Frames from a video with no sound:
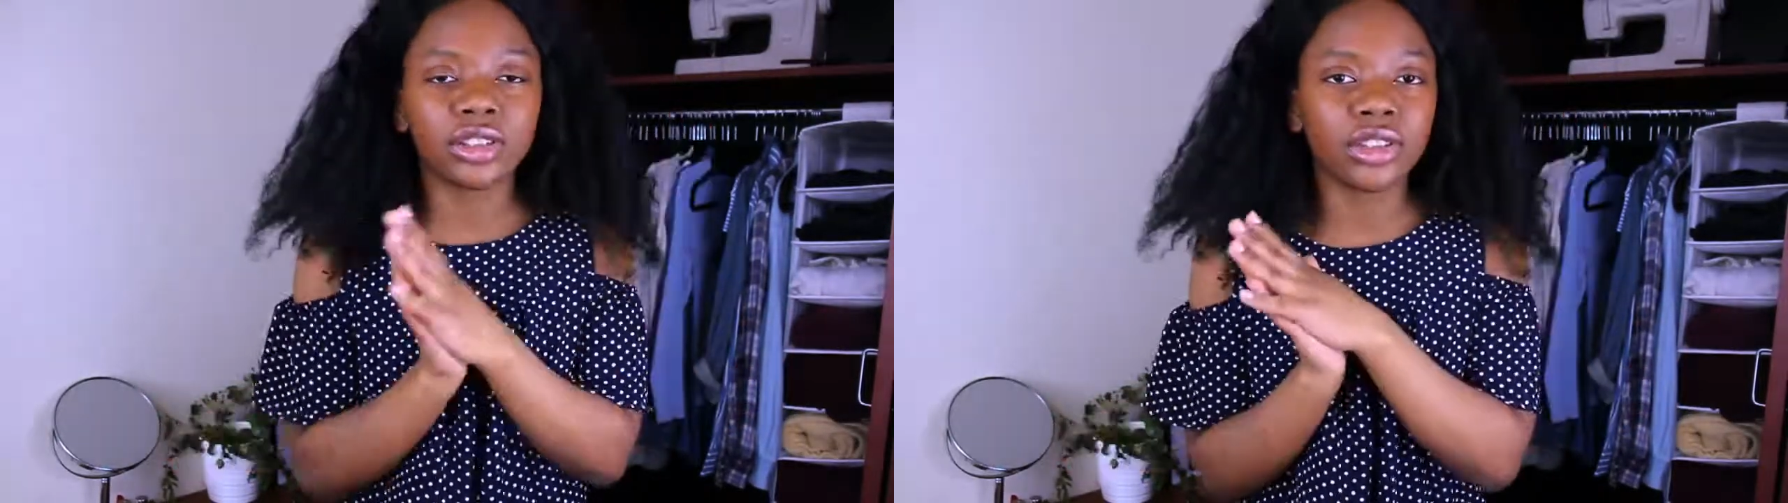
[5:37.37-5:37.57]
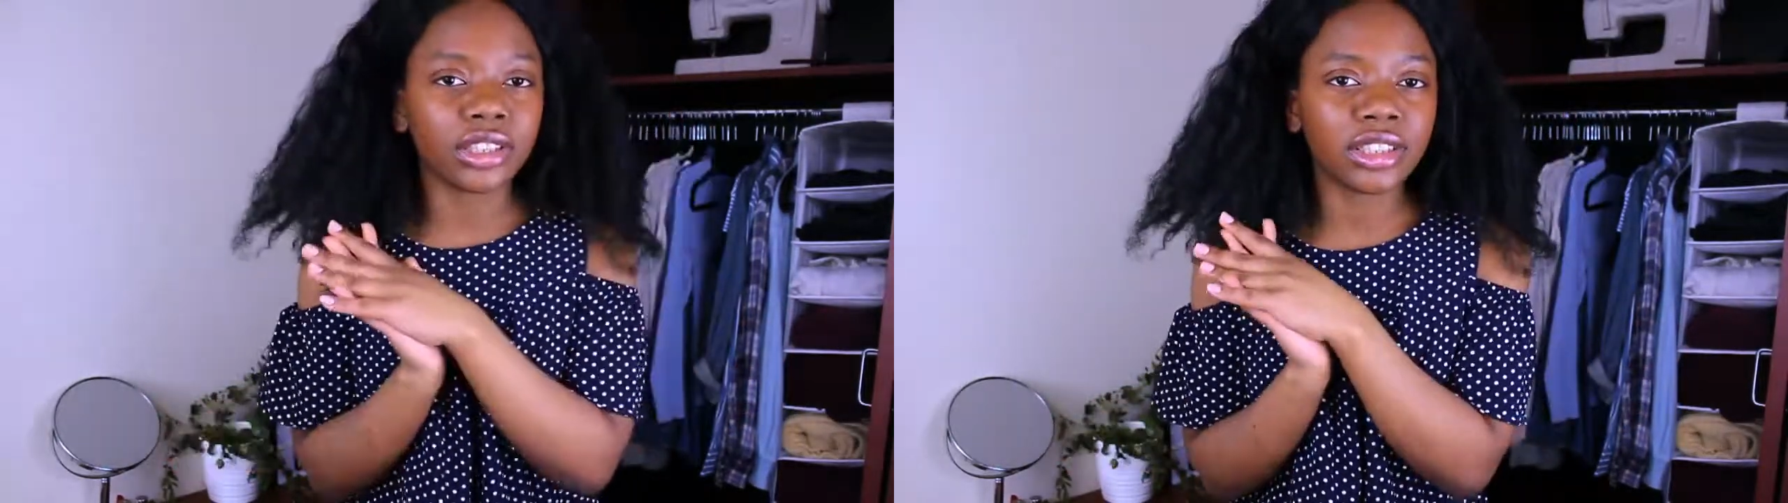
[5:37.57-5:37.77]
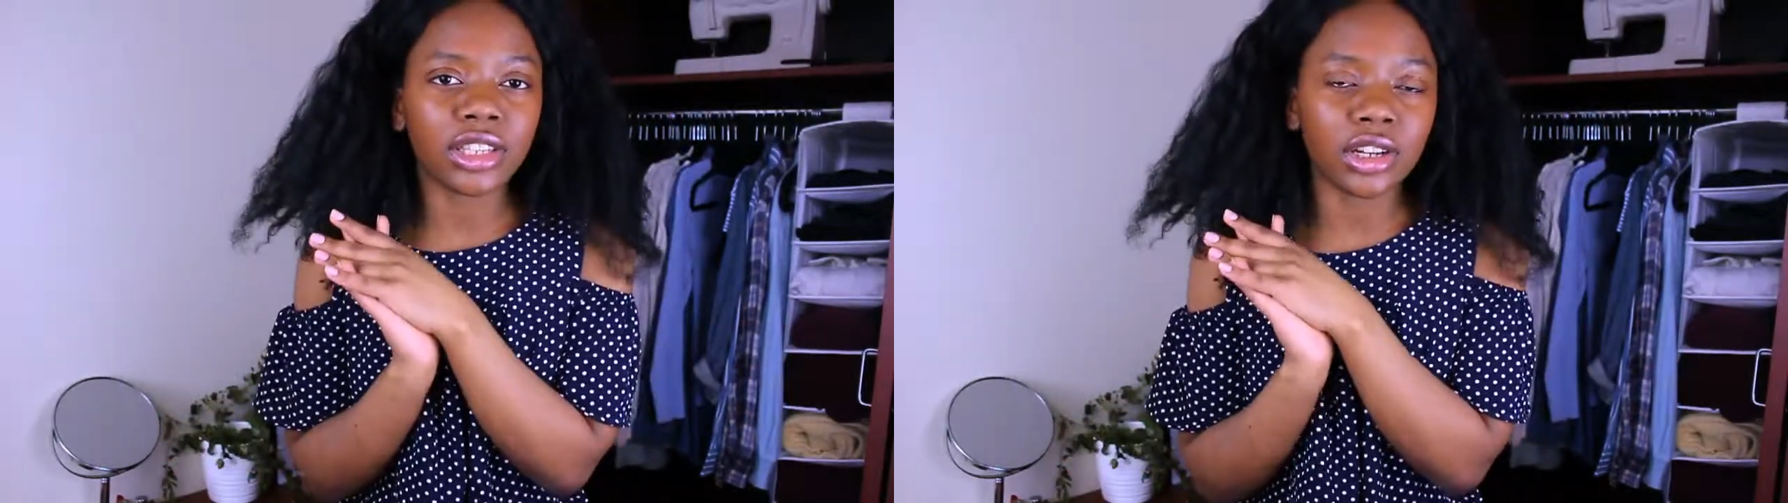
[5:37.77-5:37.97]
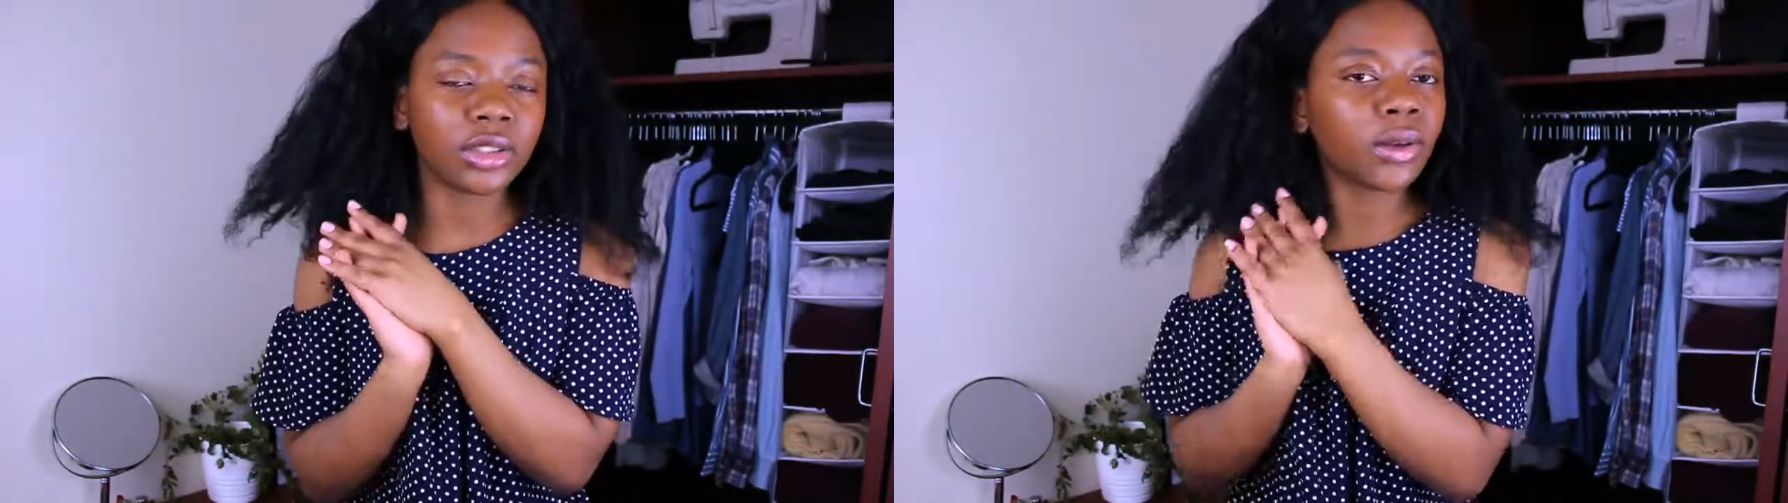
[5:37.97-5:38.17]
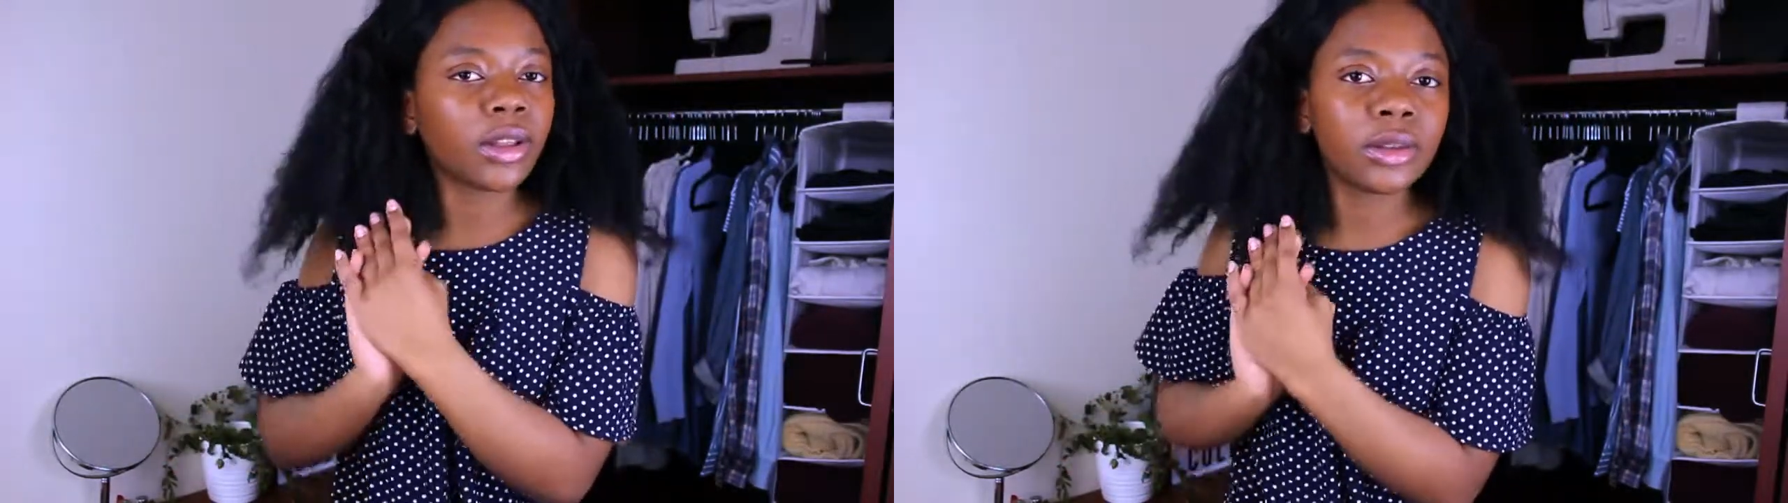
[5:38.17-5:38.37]
This can
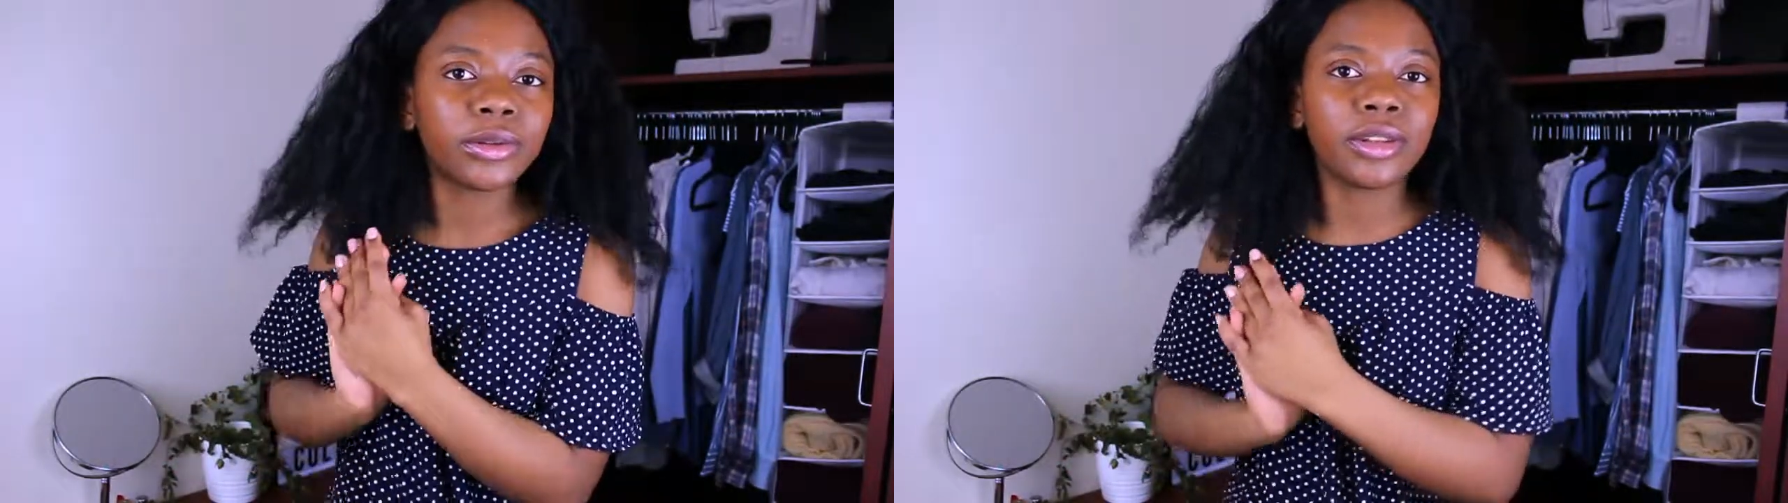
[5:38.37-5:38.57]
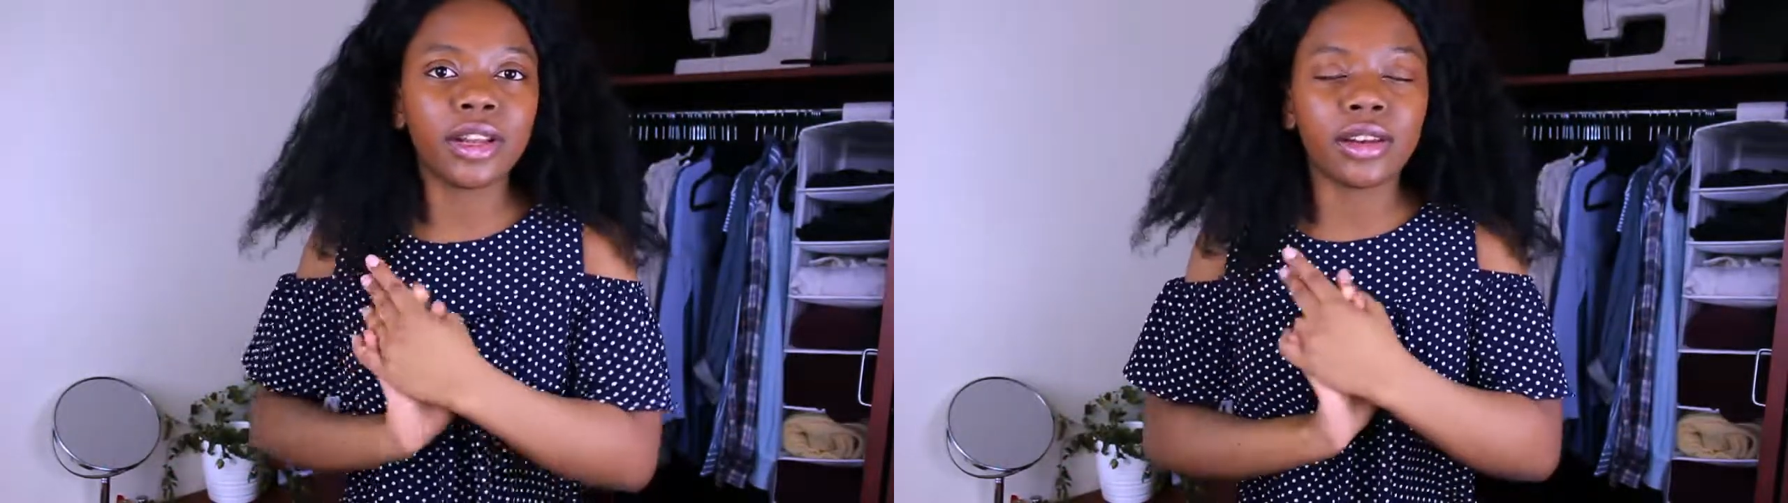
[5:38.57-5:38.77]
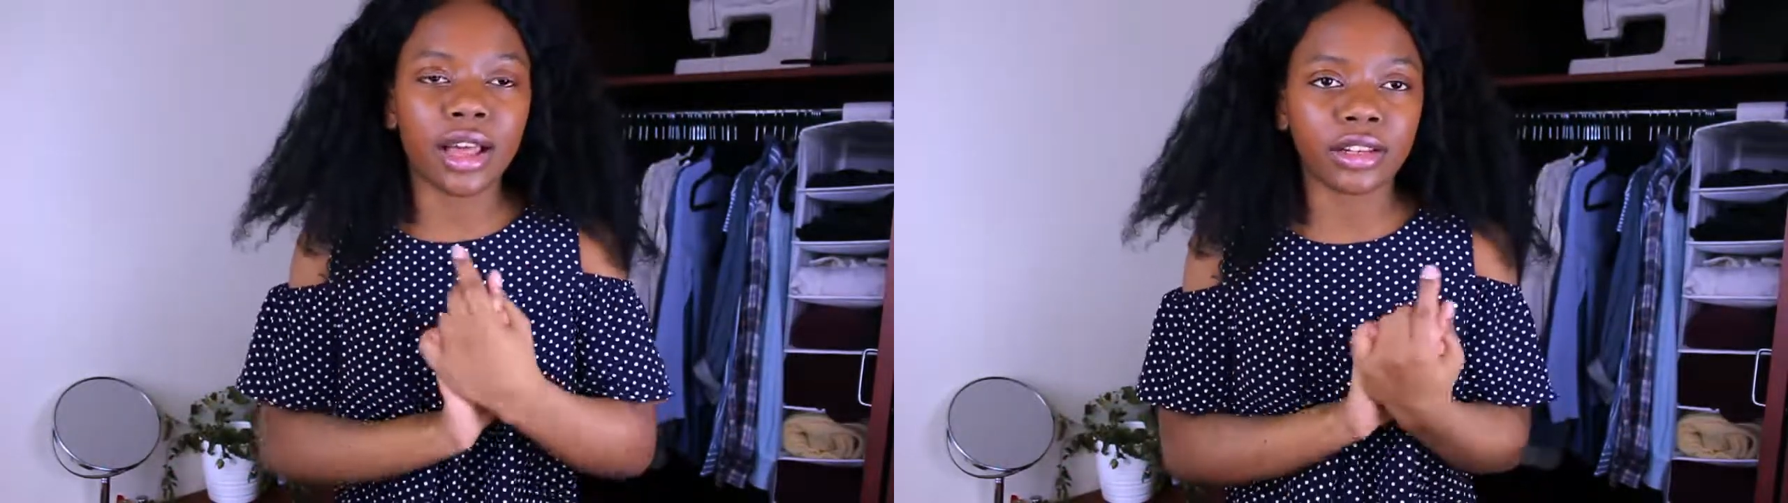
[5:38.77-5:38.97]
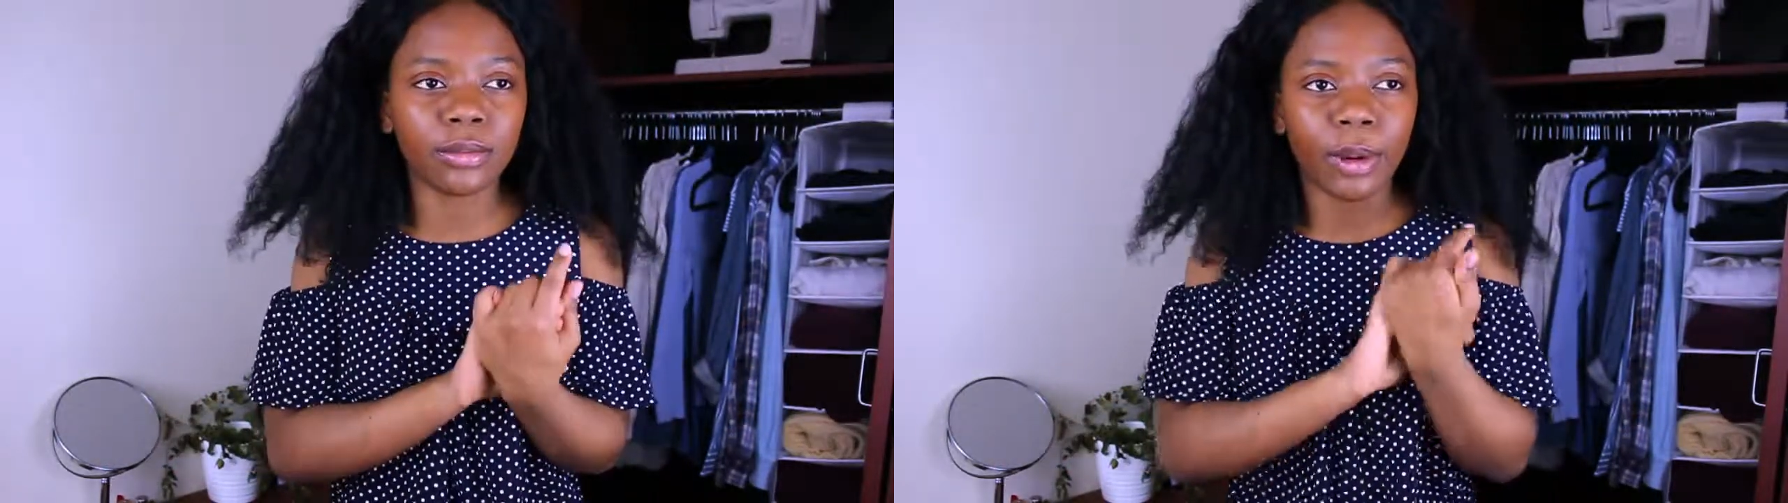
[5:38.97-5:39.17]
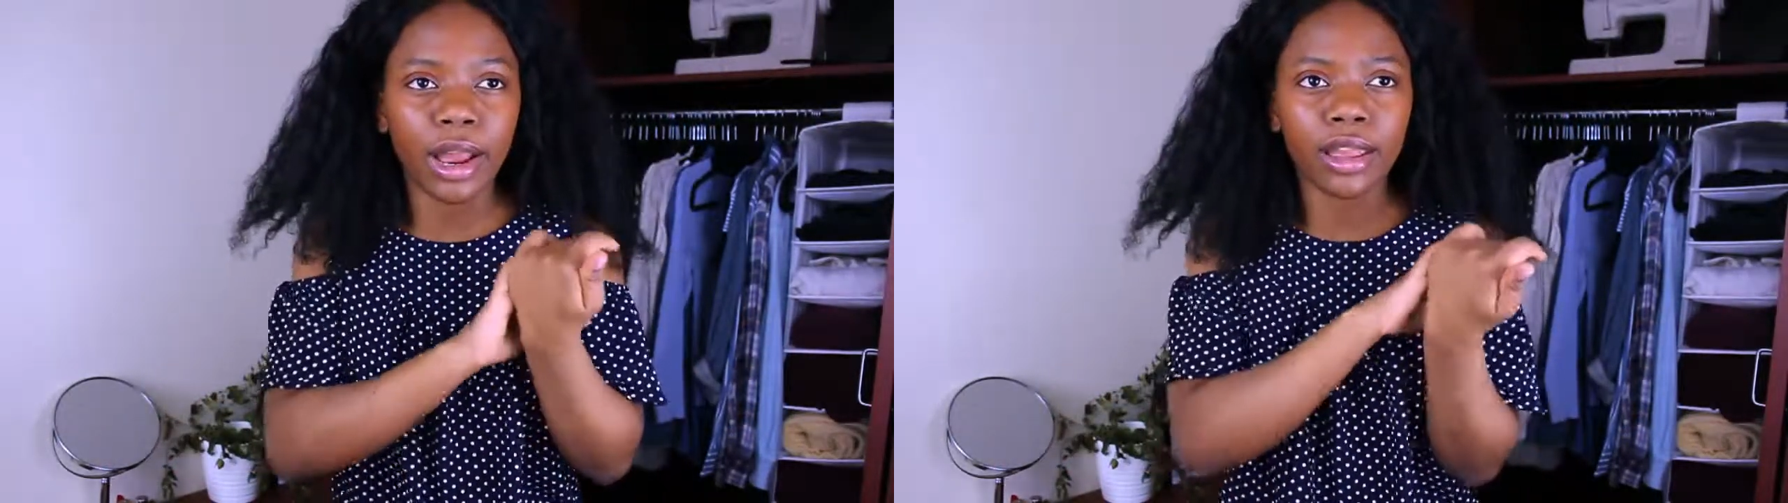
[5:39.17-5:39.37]
also include not to
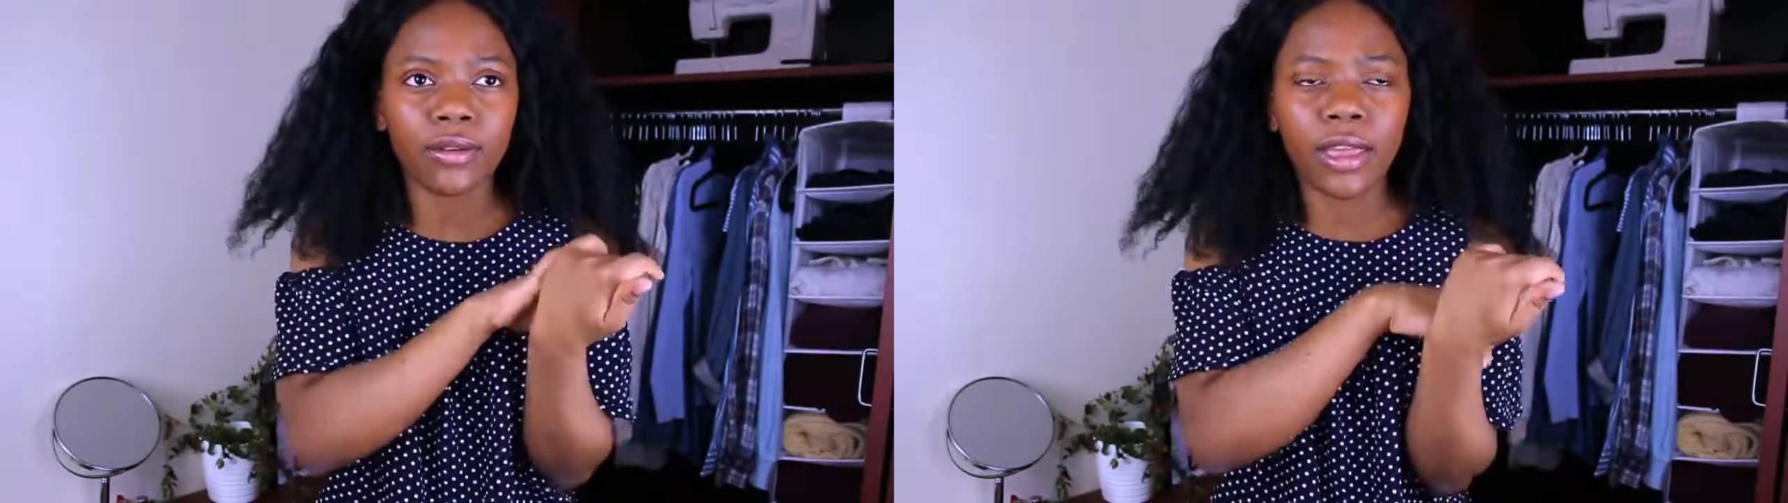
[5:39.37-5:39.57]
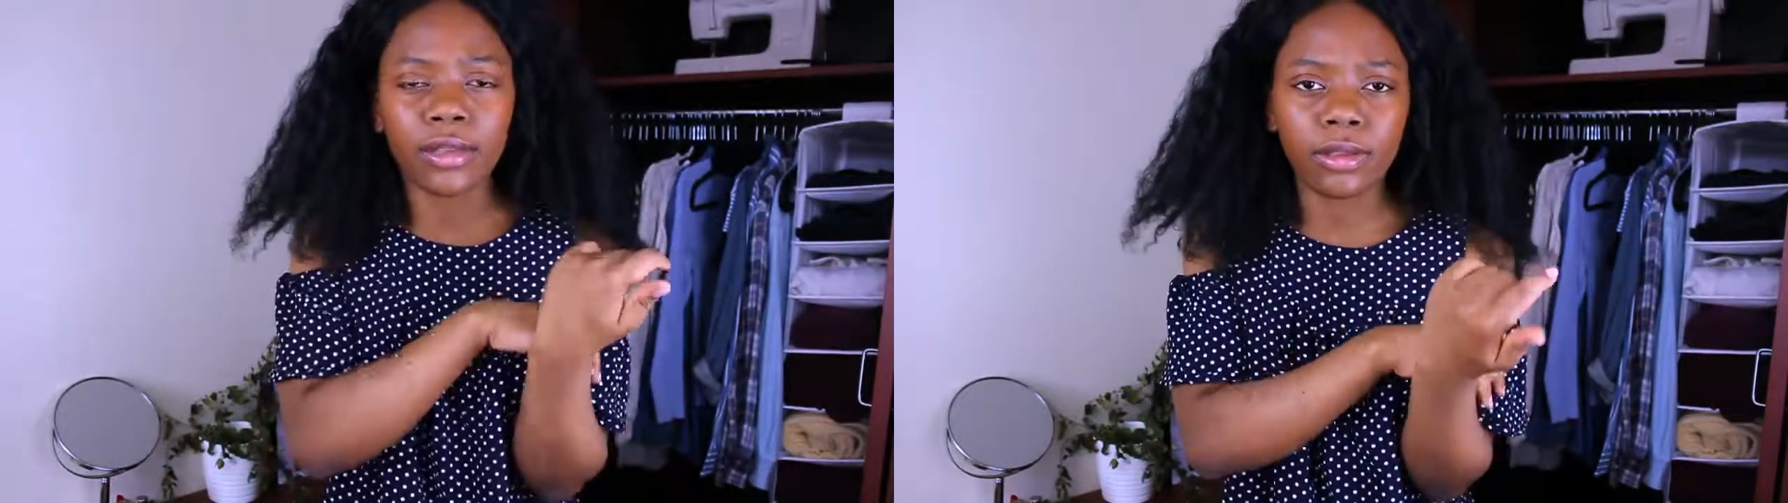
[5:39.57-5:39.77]
buy